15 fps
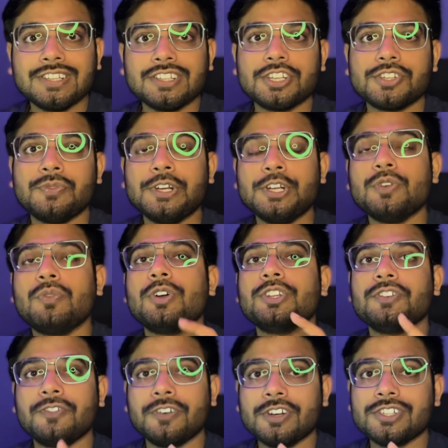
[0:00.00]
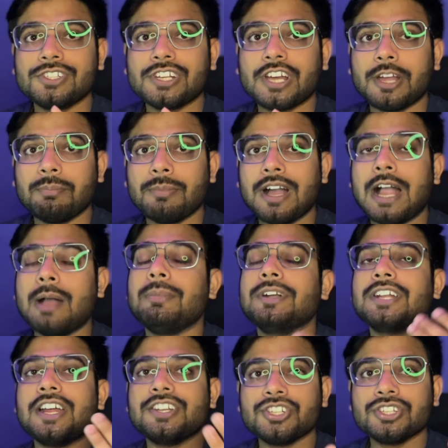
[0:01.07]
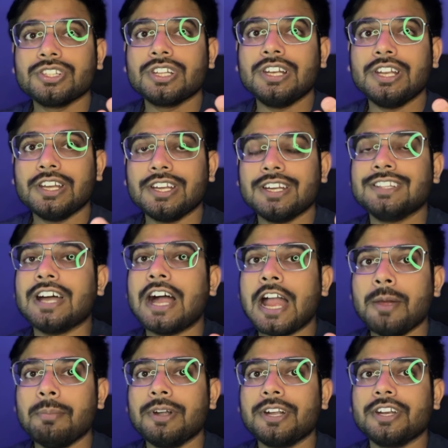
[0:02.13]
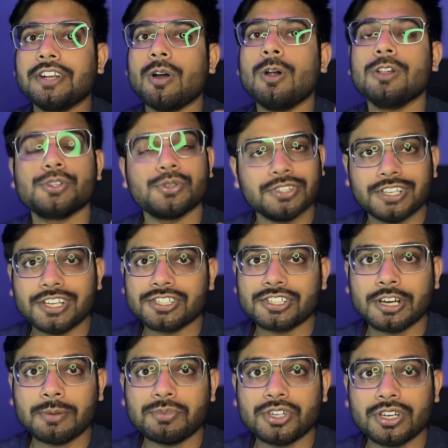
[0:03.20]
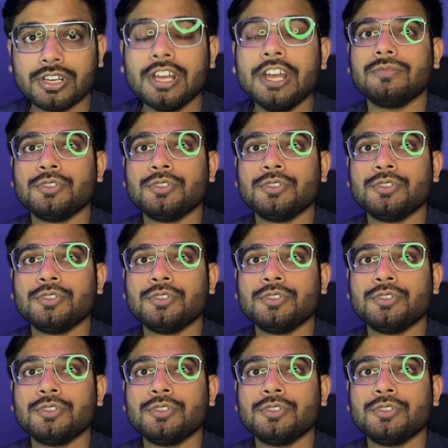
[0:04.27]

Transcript: this video for the first time, I'm attaching the link in the I button also in the description.